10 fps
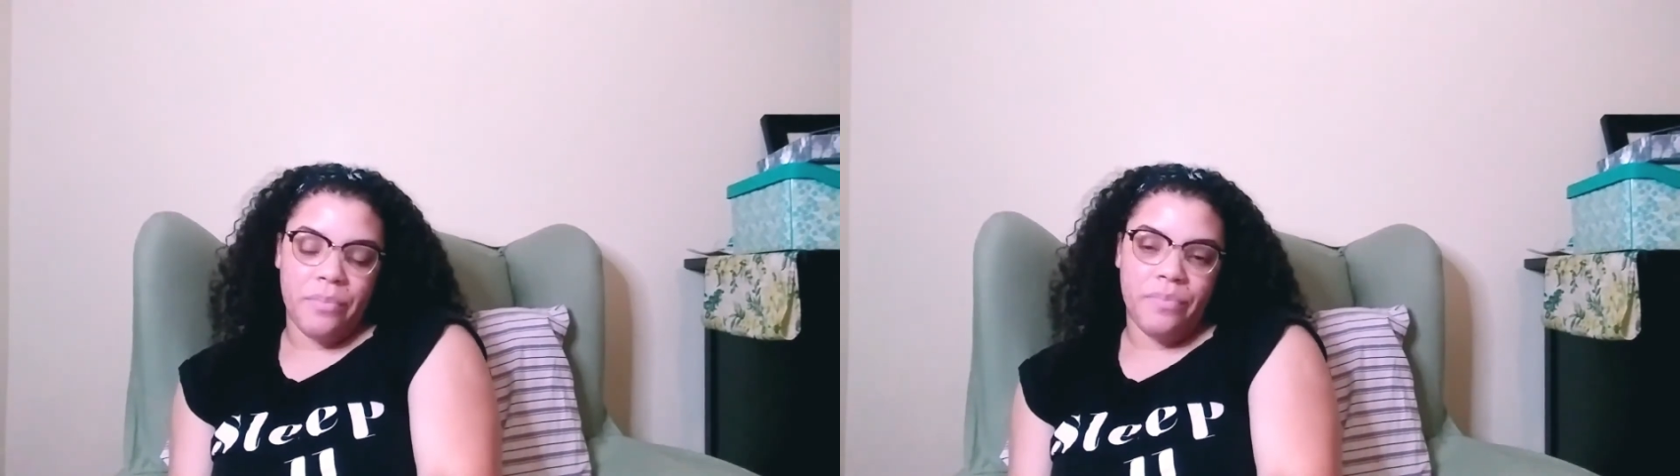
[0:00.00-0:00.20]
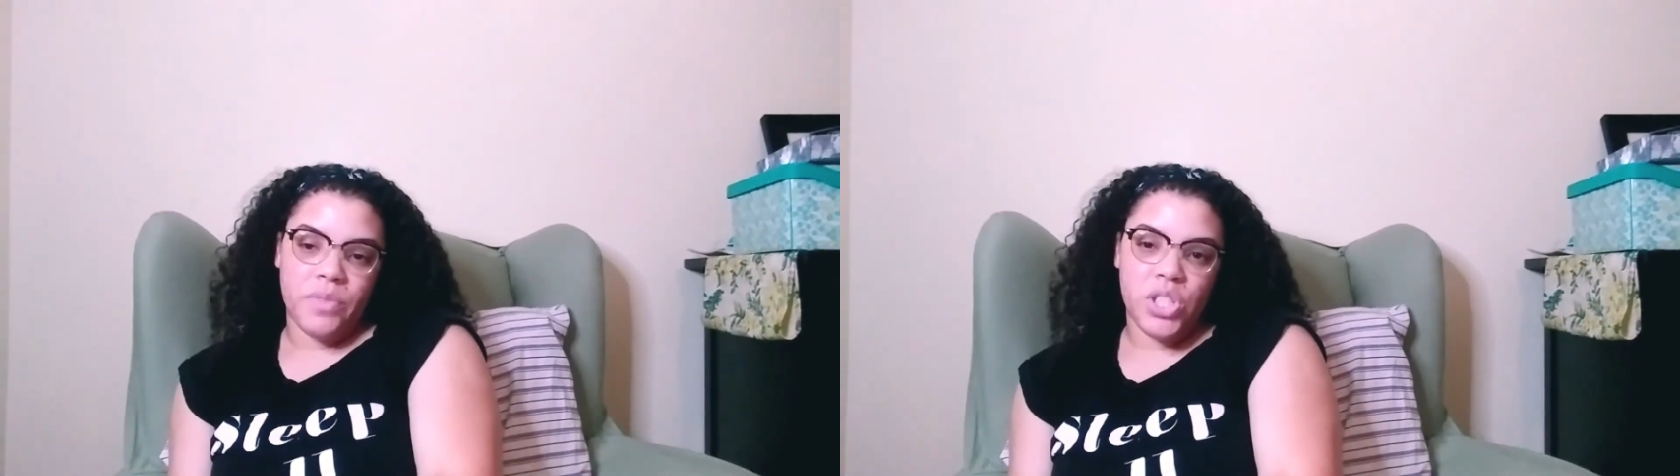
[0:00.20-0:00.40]

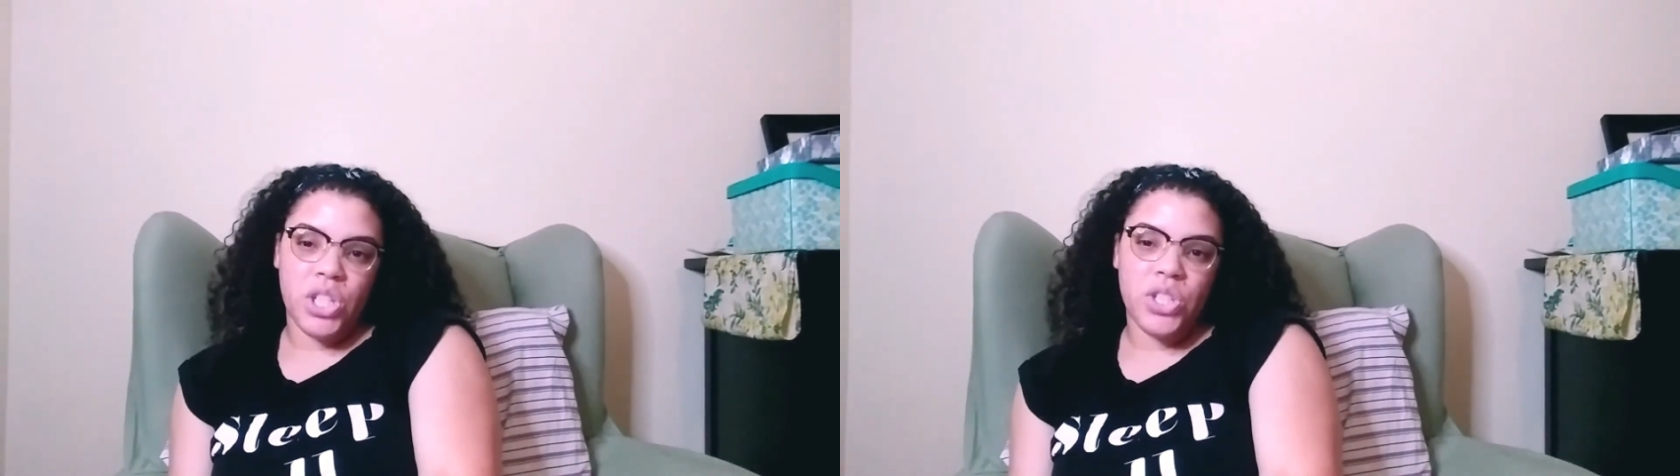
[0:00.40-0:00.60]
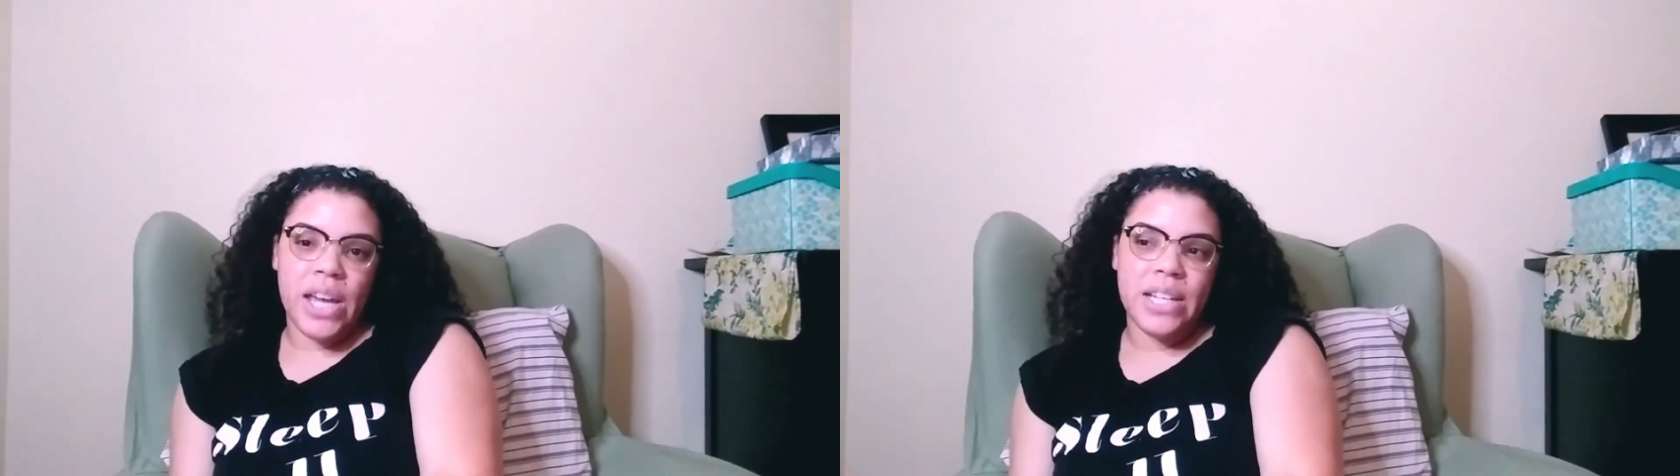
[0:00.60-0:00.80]
She
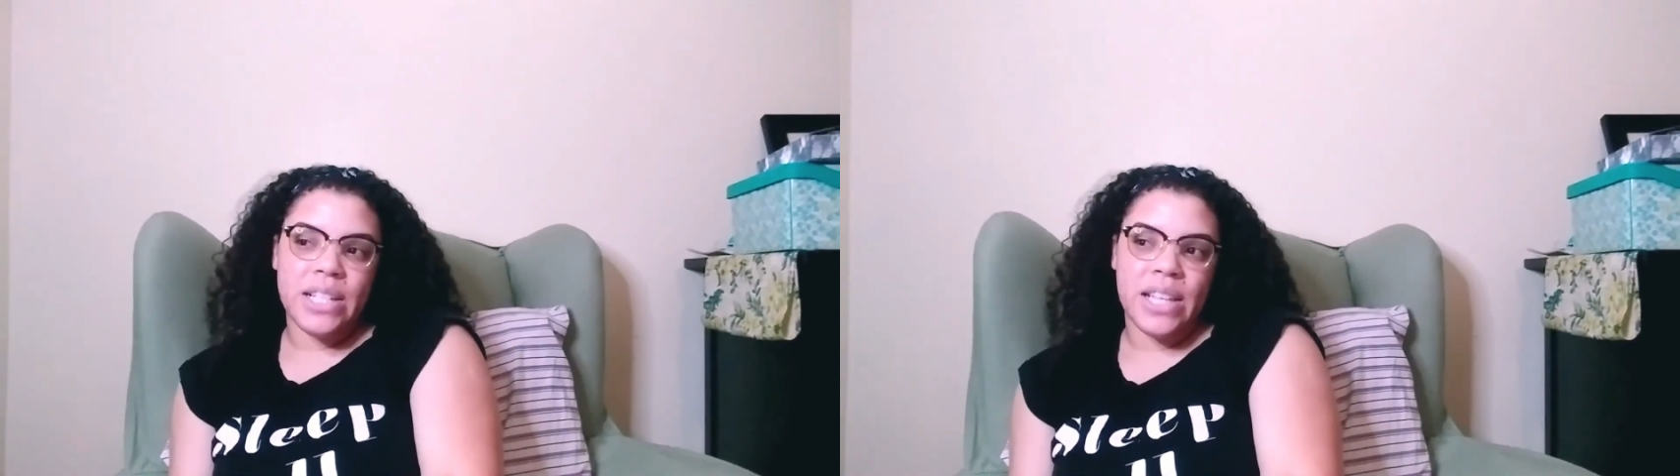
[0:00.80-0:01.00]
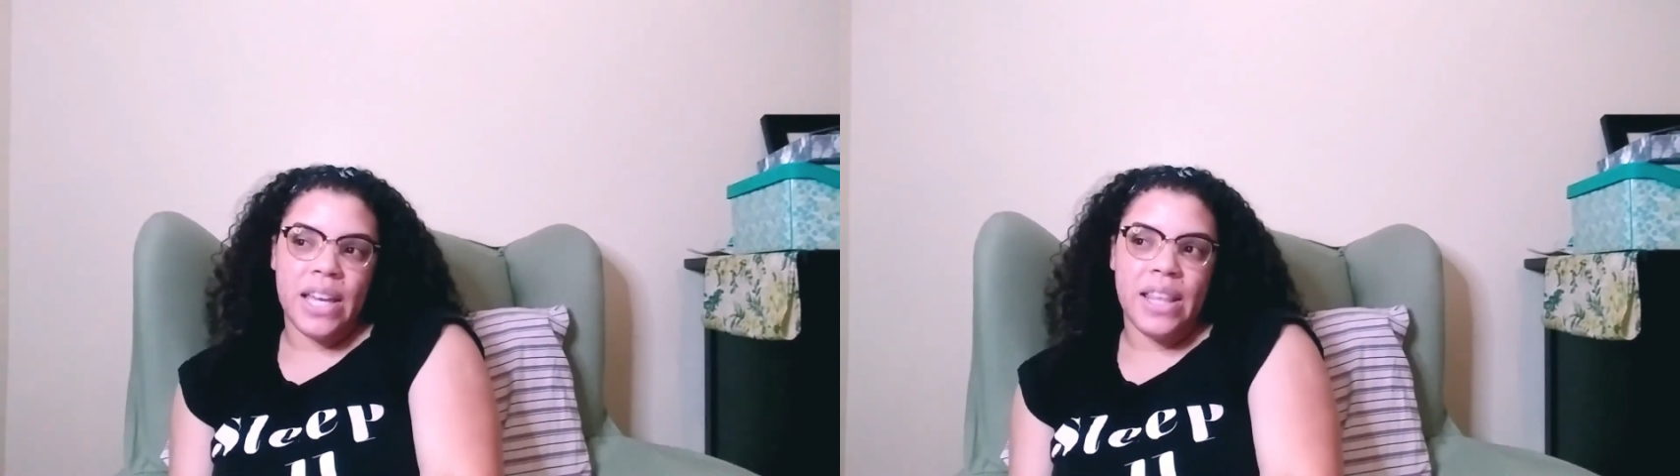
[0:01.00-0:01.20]
tried to
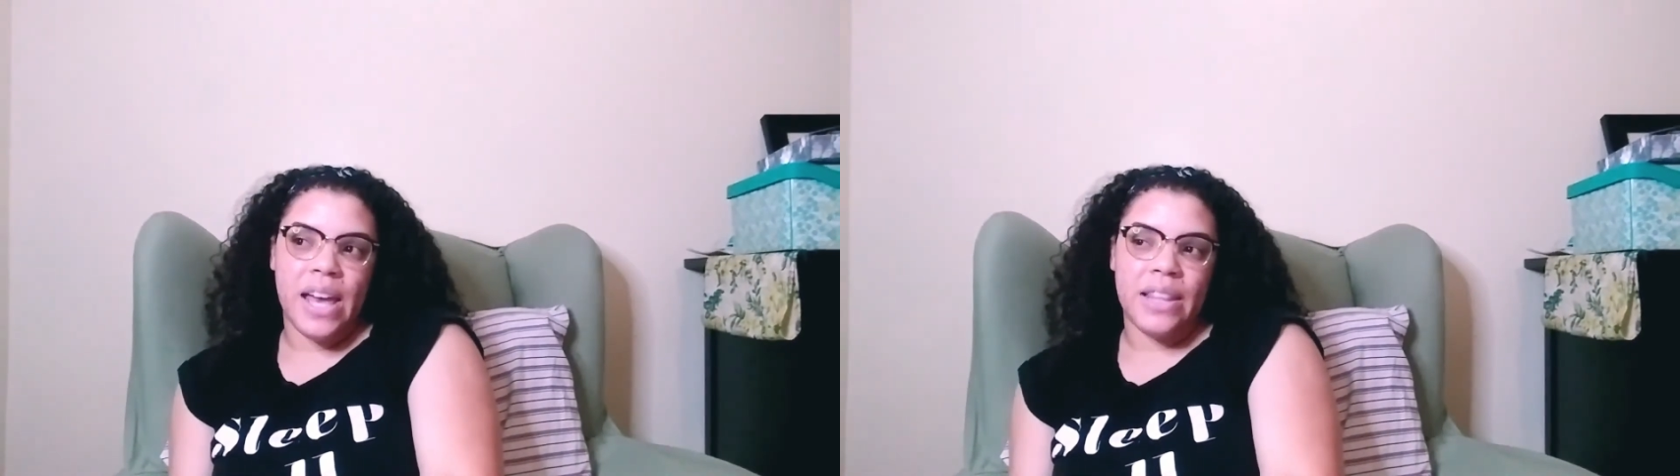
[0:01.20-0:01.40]
say that